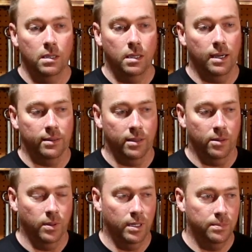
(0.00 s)
And I thought,
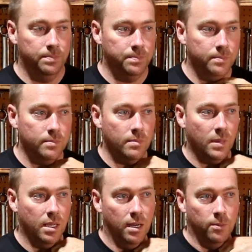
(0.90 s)
well,
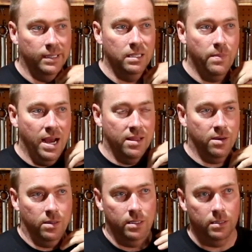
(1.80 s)
I ran the math
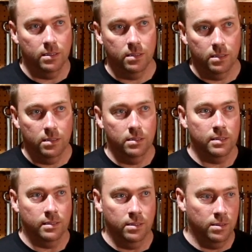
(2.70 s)
on it
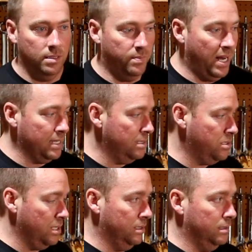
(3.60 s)
to do the epoxy
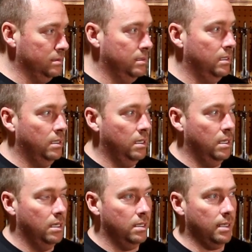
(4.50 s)
shield
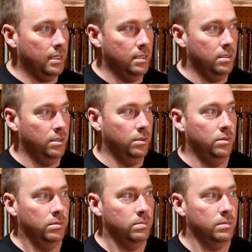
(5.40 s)
and to
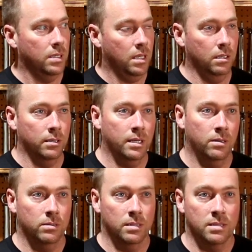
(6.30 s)
do the clear
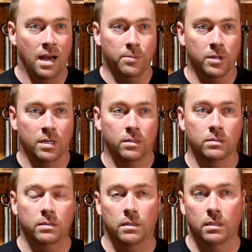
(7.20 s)
coat, the topper coat,
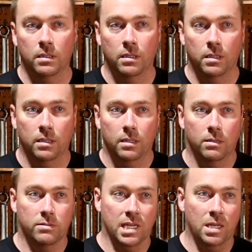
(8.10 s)

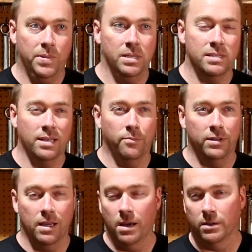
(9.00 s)
was going to be $700 to
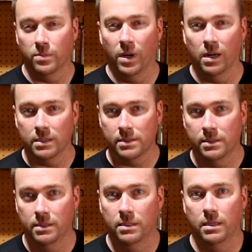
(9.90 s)
$800.
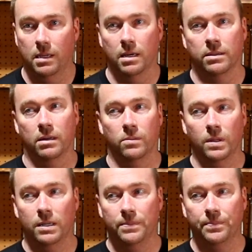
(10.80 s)
And I thought,
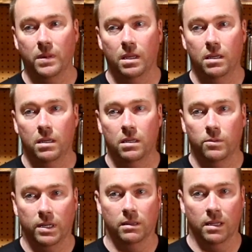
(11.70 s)
well,
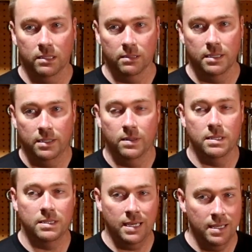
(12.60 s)
we could literally do
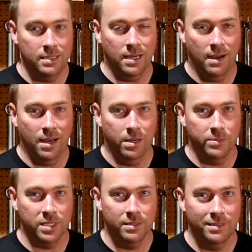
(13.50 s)
it 10 times